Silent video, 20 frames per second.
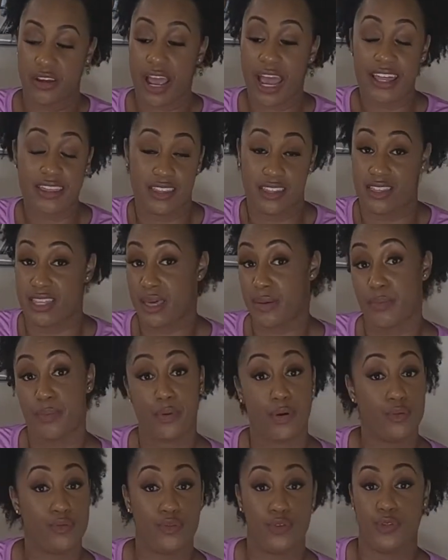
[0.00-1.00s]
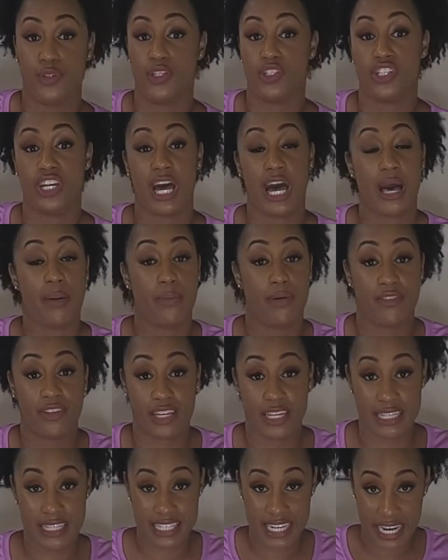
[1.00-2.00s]
I think they both do the job of
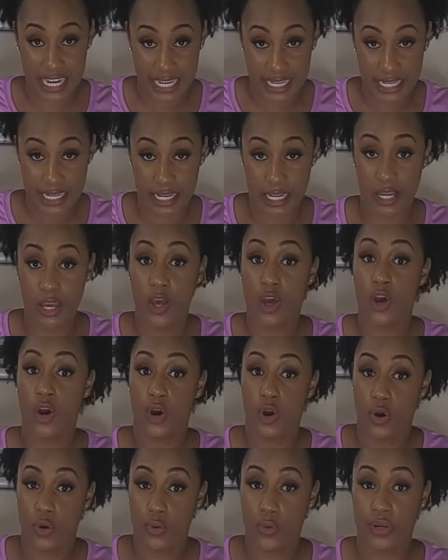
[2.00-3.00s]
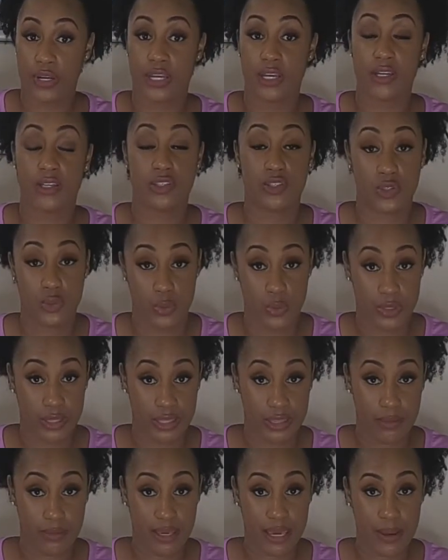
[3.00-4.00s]
containing, holding,
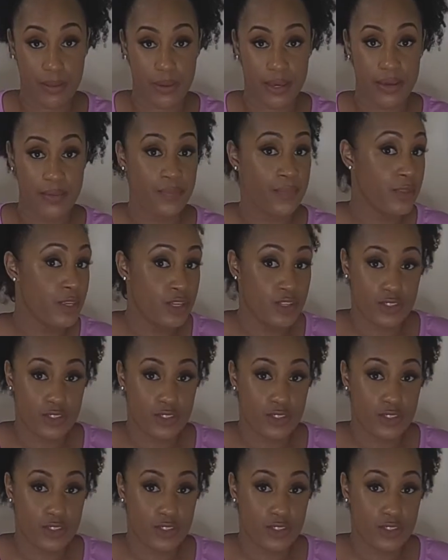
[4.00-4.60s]
soothing the baby.